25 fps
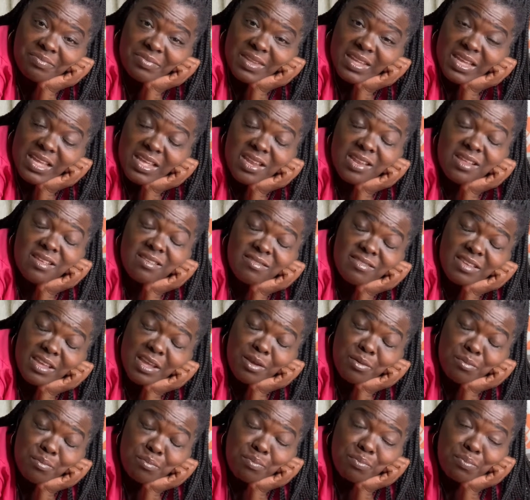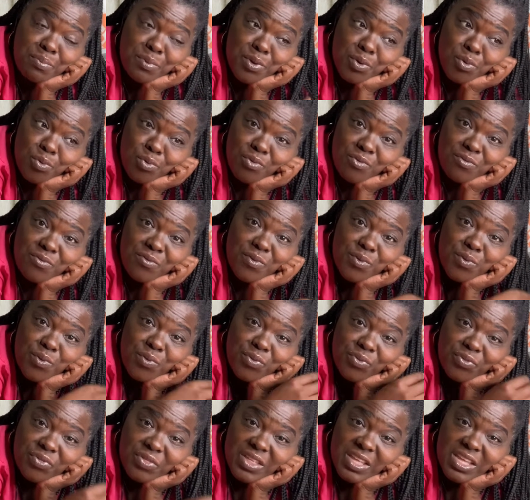It is a beautiful
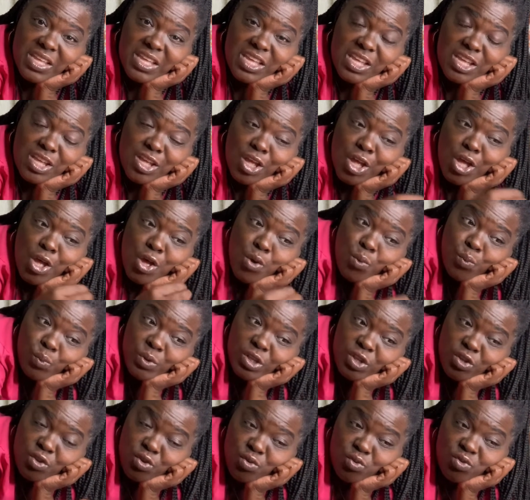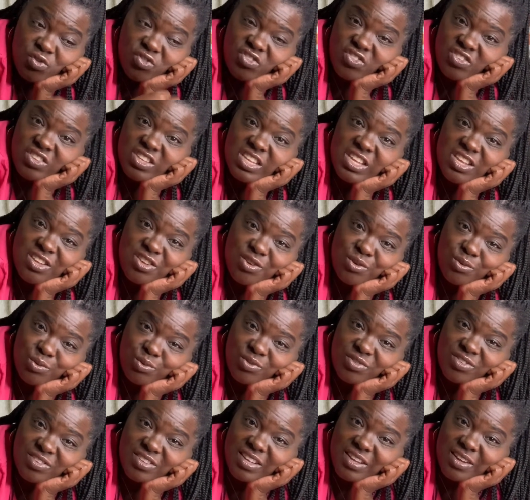thing when you see
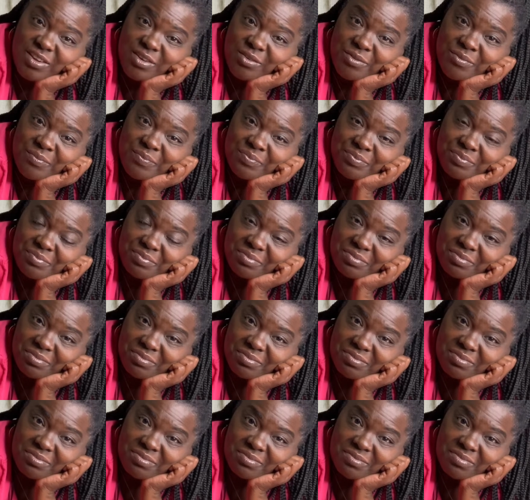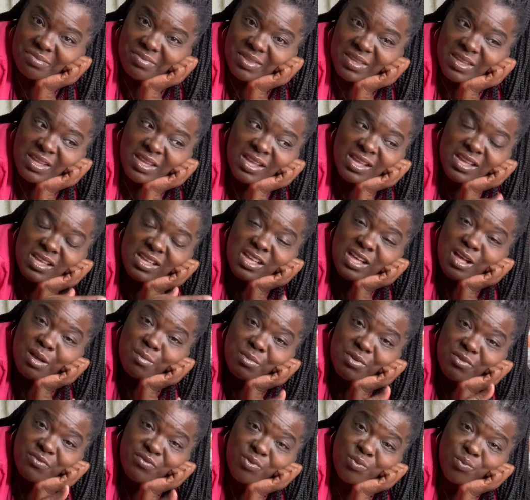yourself
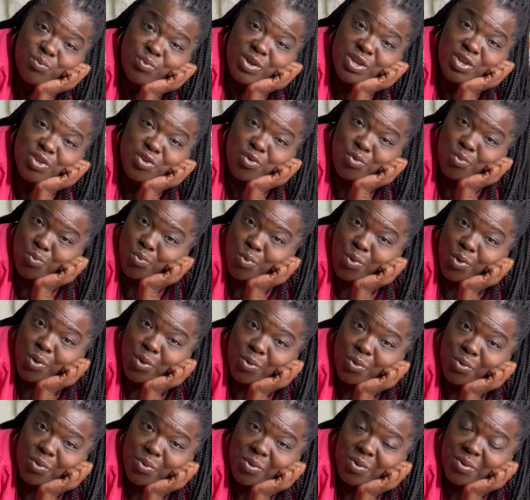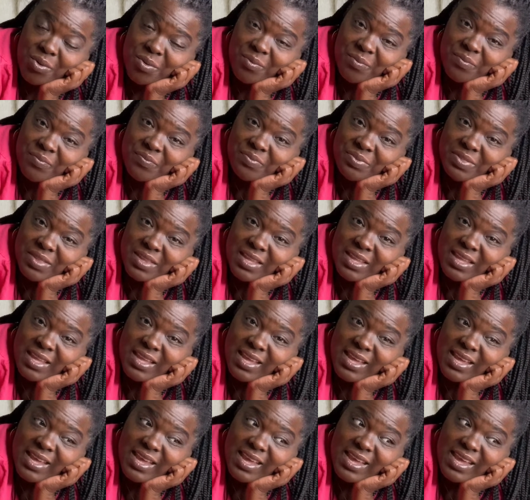coming from where you were
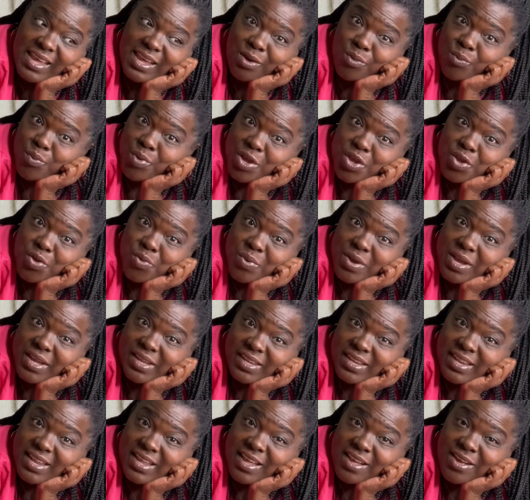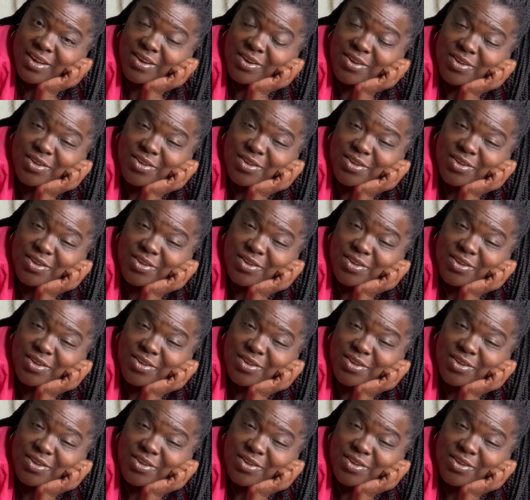and where you at now.